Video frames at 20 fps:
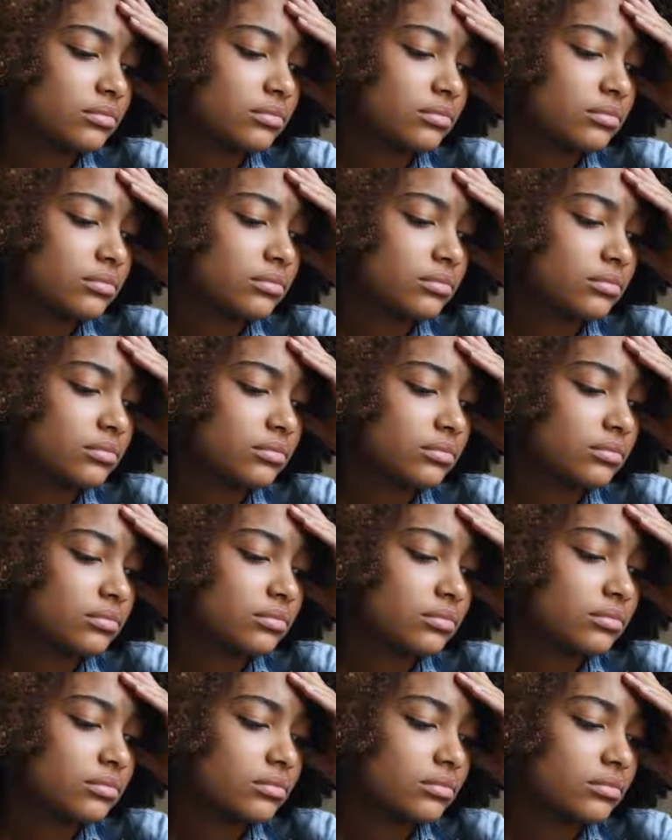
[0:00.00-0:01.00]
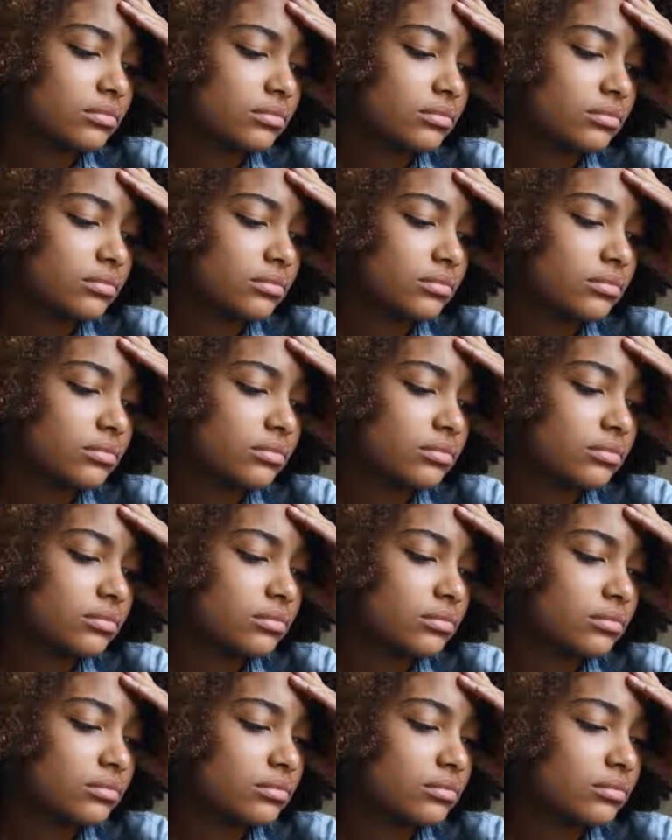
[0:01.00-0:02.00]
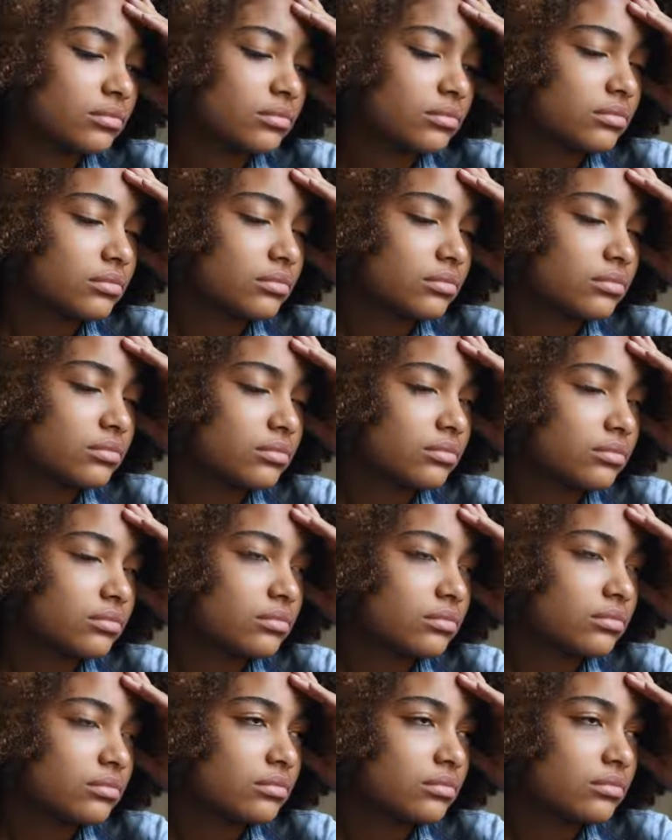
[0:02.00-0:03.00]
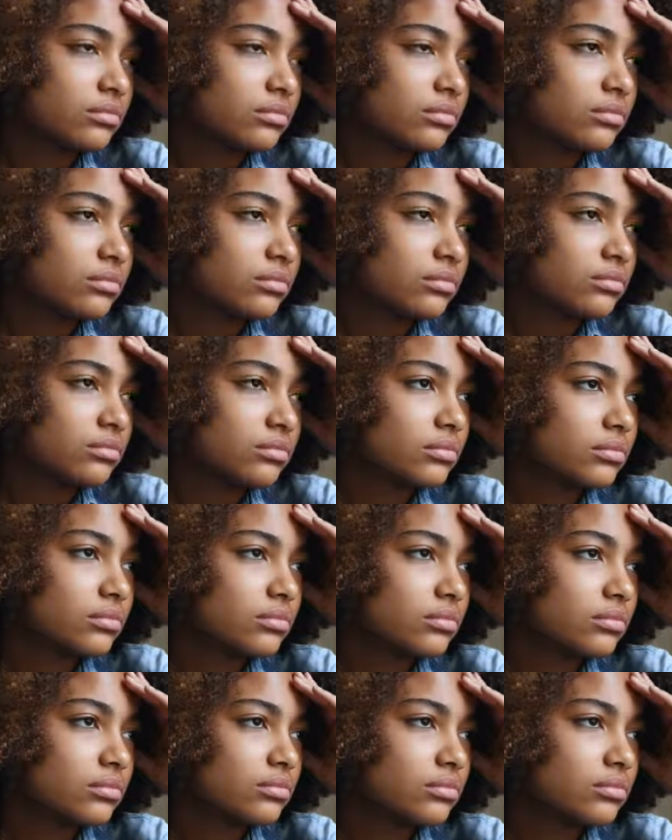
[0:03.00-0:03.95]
(no one is talking)